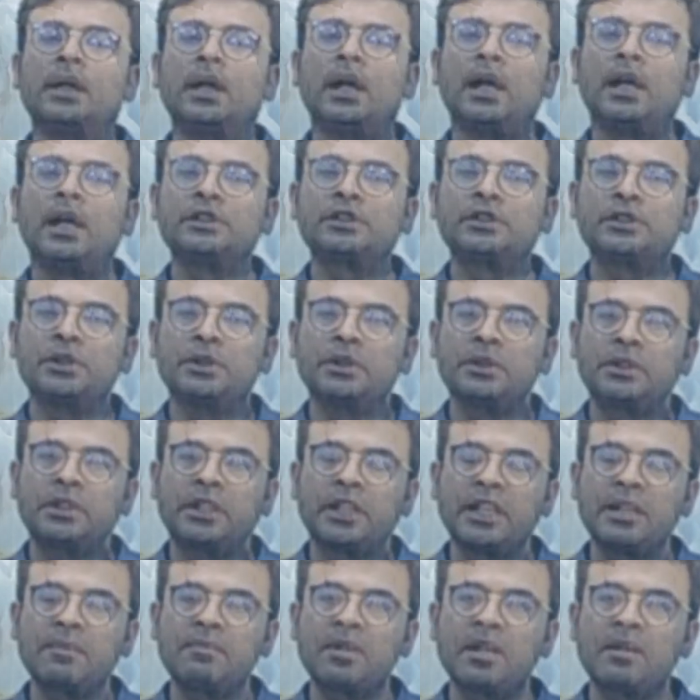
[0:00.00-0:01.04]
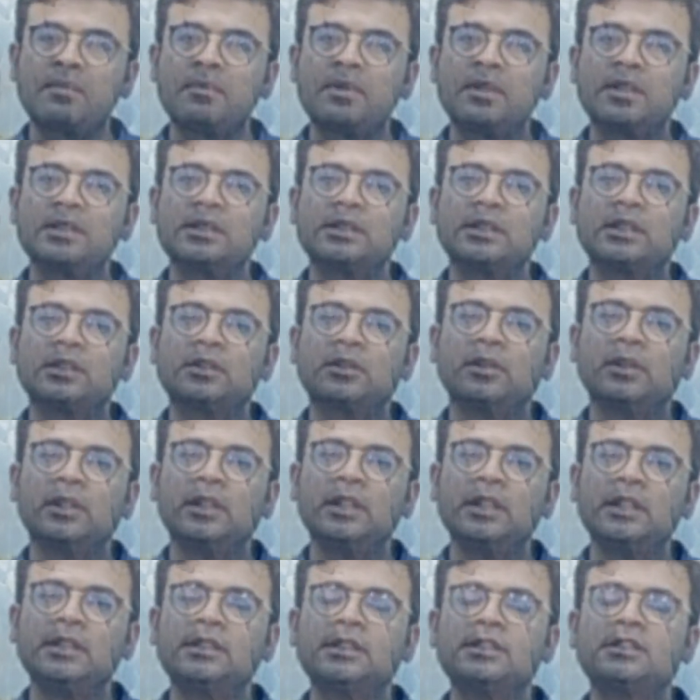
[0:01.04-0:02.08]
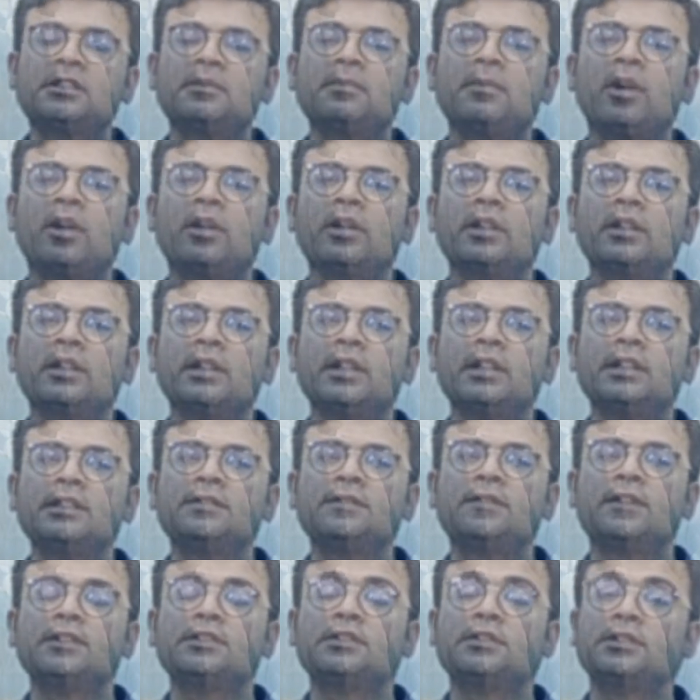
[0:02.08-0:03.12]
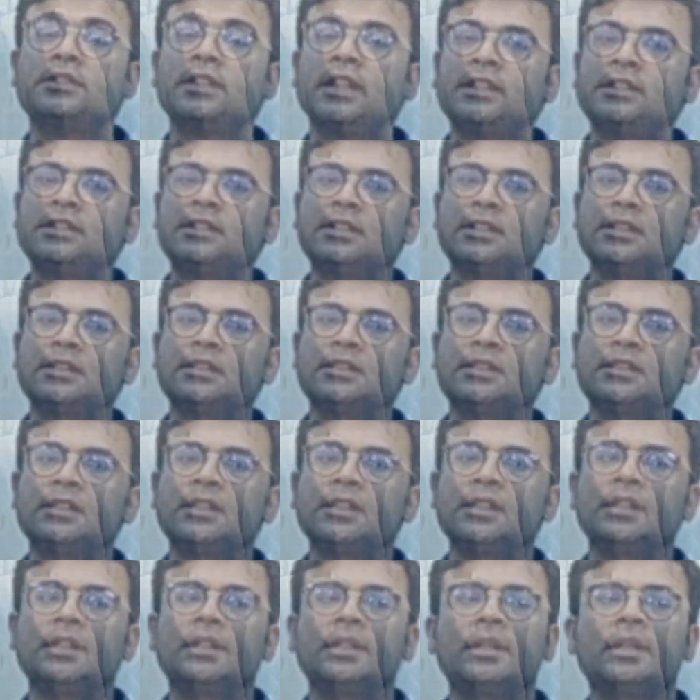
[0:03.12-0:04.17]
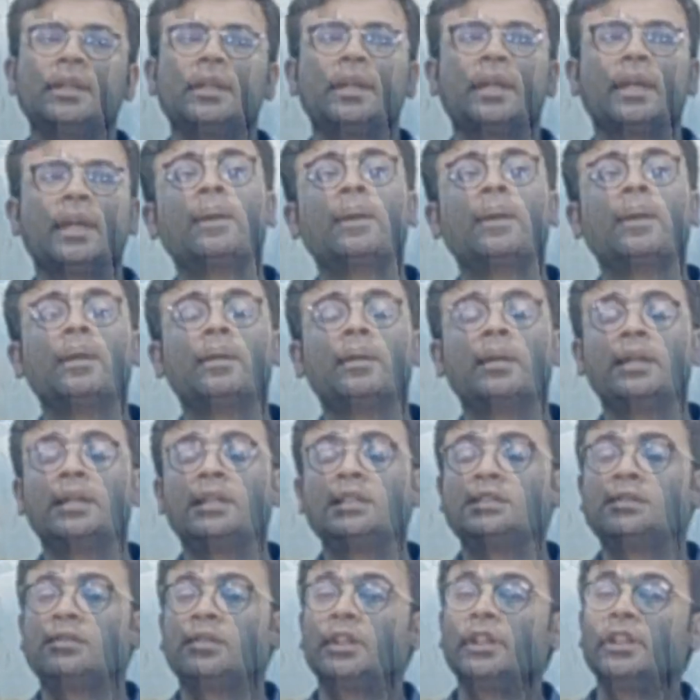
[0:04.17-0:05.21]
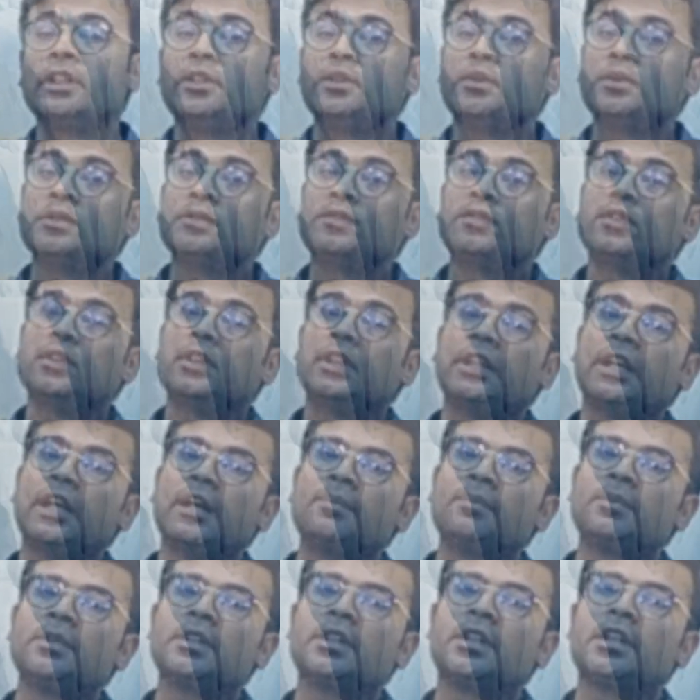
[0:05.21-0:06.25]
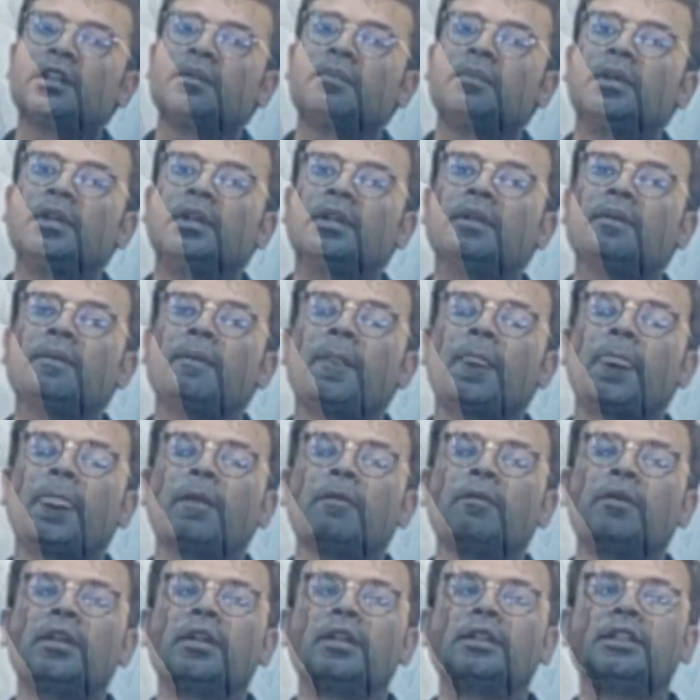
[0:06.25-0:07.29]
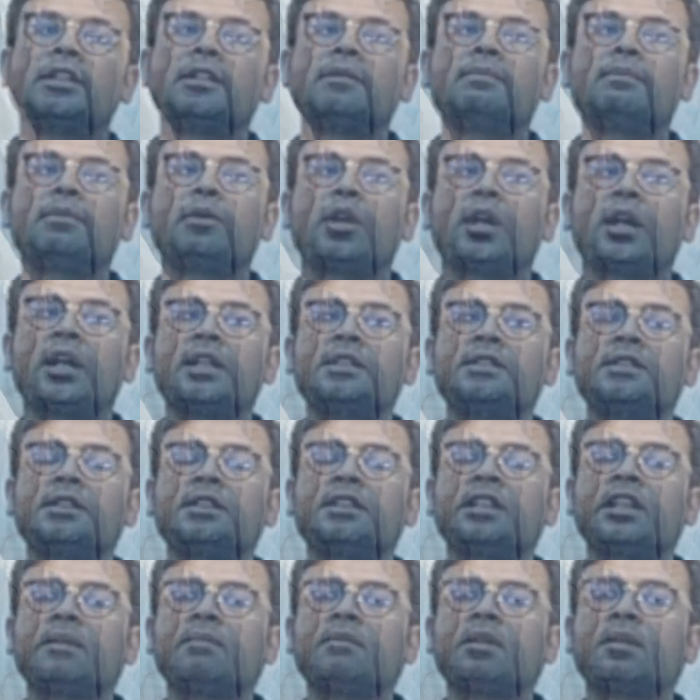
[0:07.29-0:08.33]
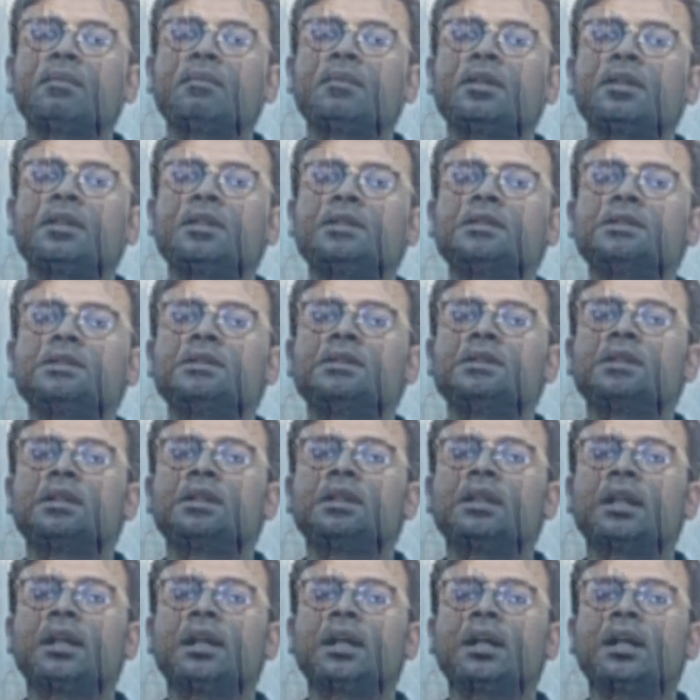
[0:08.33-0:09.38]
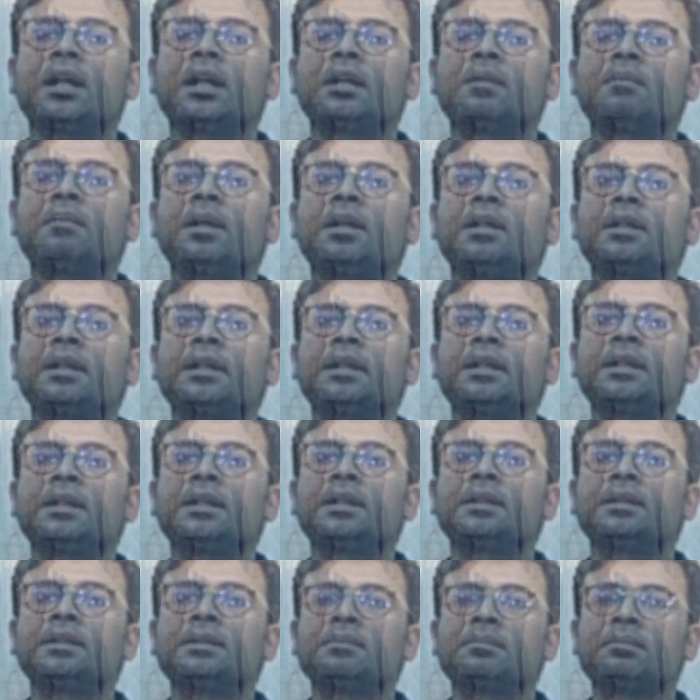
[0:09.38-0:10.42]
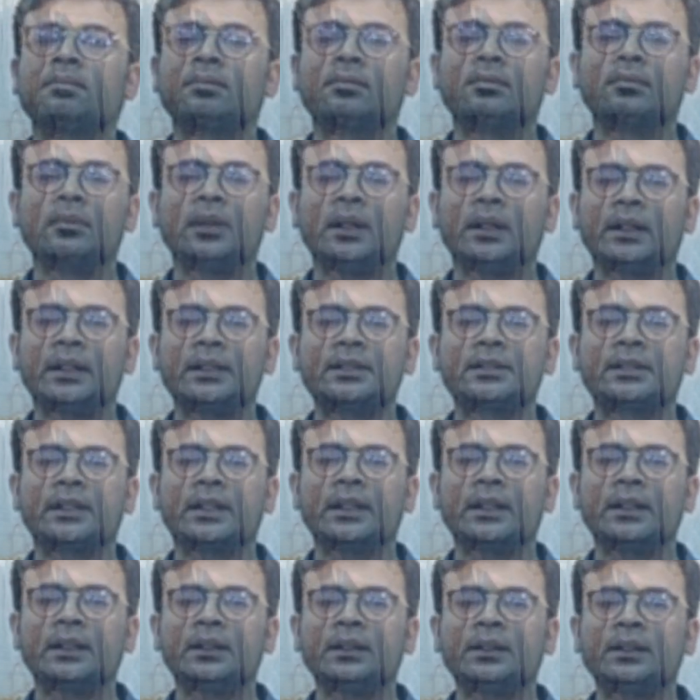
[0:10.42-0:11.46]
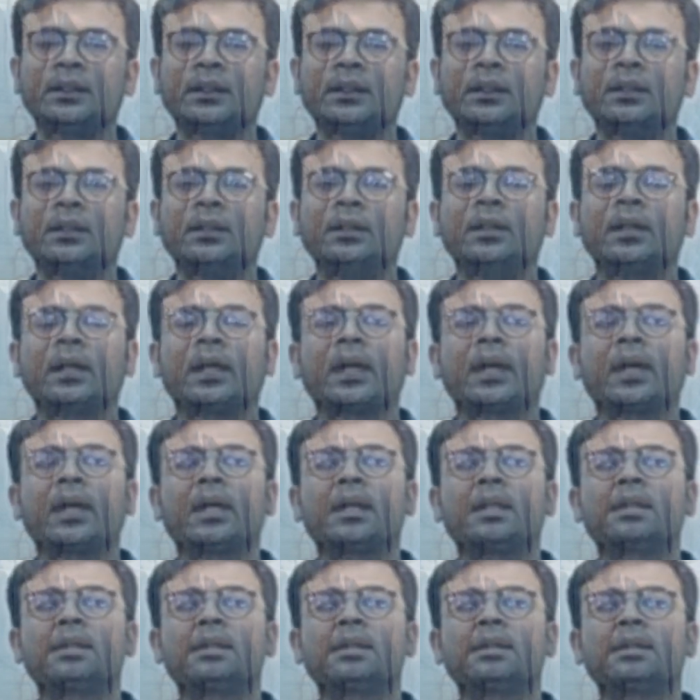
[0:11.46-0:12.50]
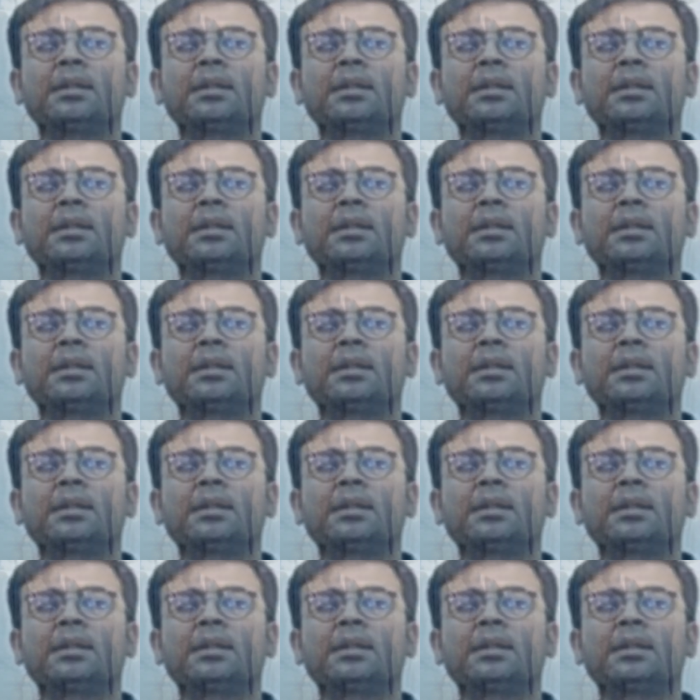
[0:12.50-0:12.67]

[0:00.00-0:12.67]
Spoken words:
ask your team members and colleagues and subordinates for suggestions. It is really useful and applicable where the employees and team members, they are multi-skilled and